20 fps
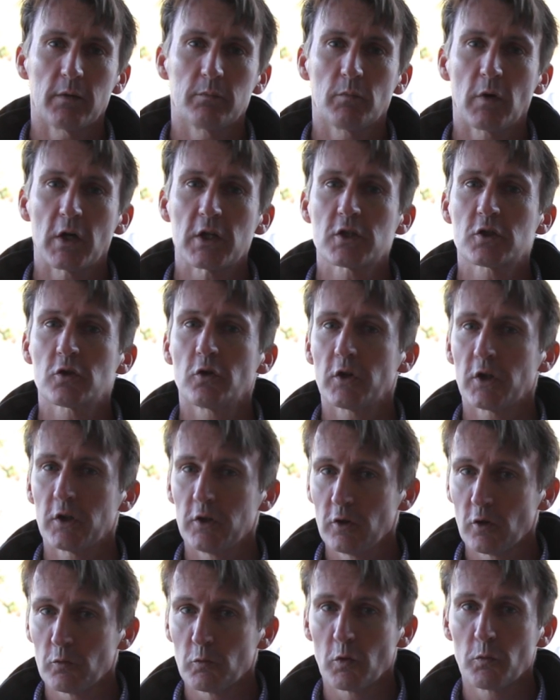make sure your
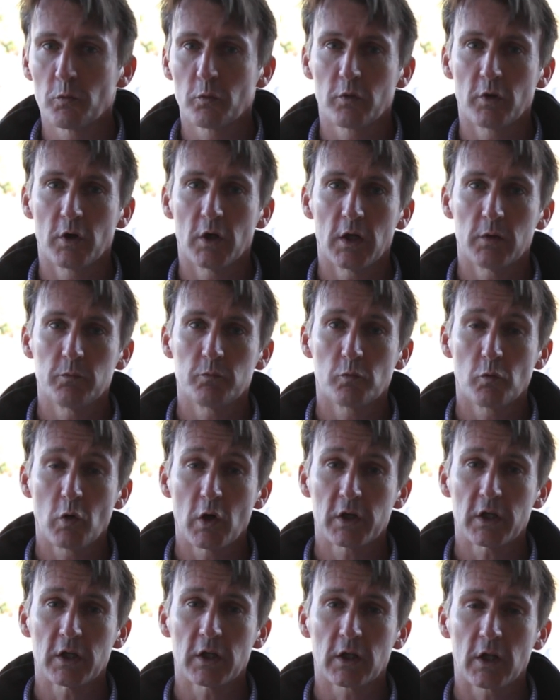normal
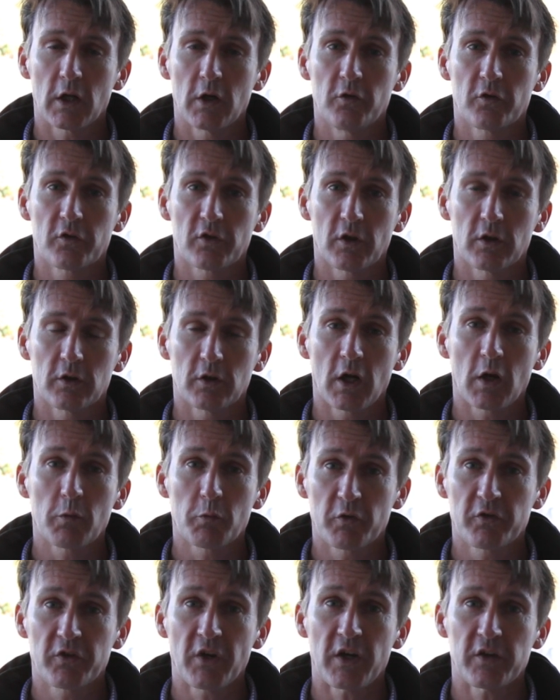working clothes are
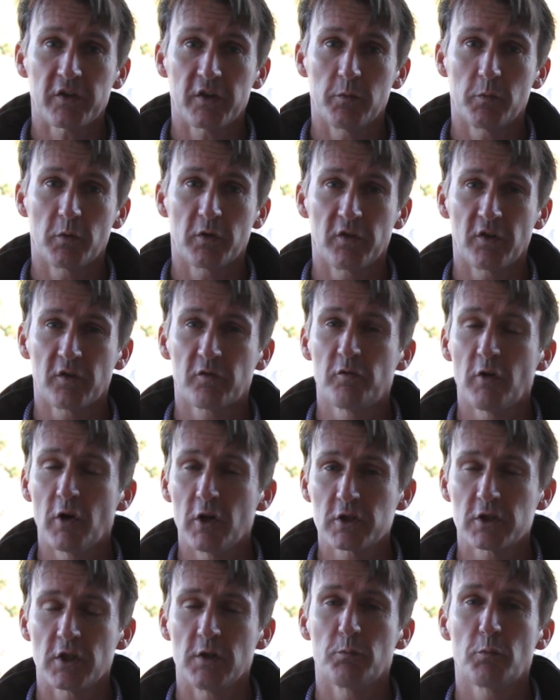protected, because it's
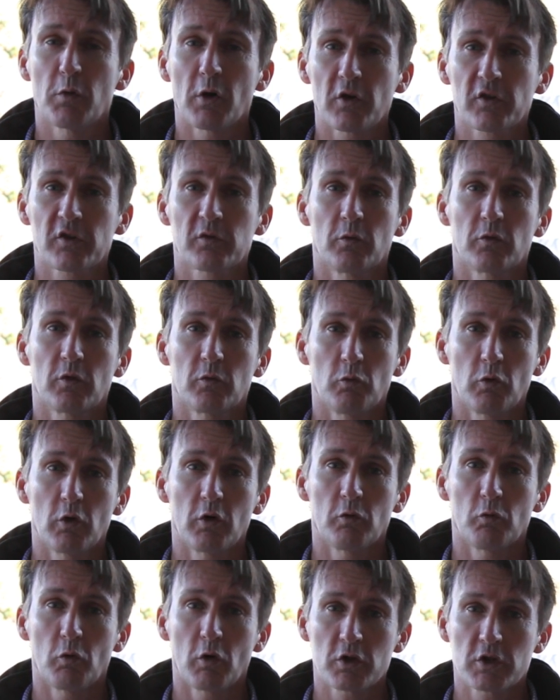virtually impossible to
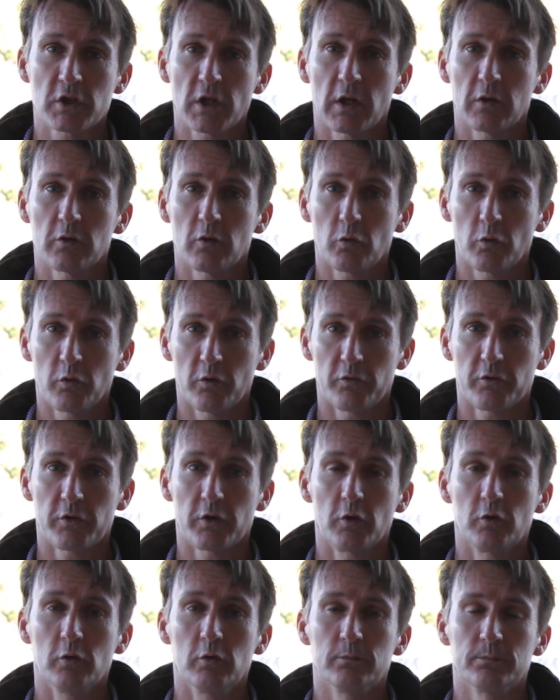wash out all the
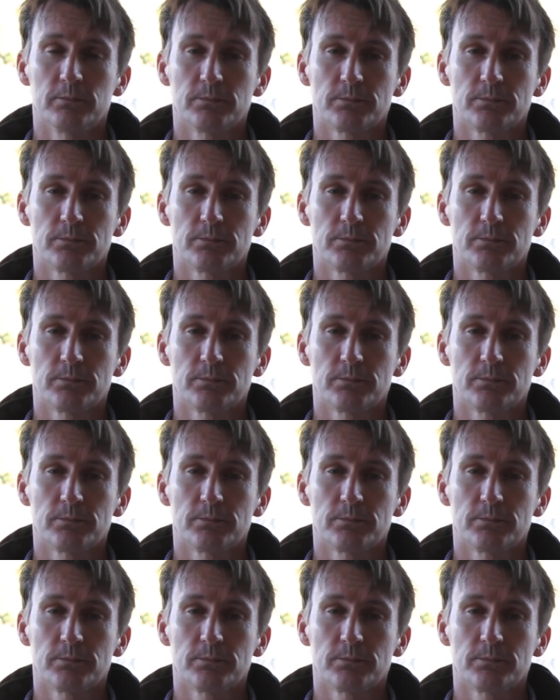fuel.